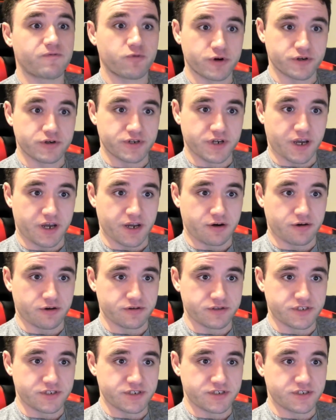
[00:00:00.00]
before your
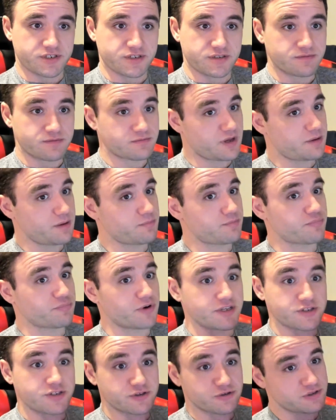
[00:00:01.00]
diagnosis.
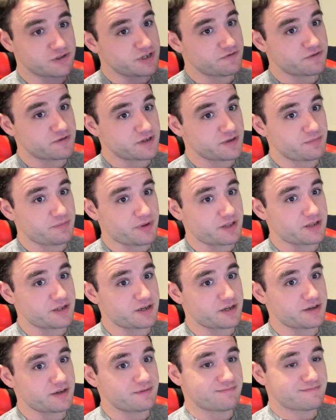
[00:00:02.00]
Embrace your different
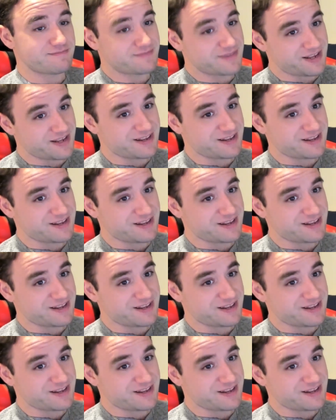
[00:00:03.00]
ability.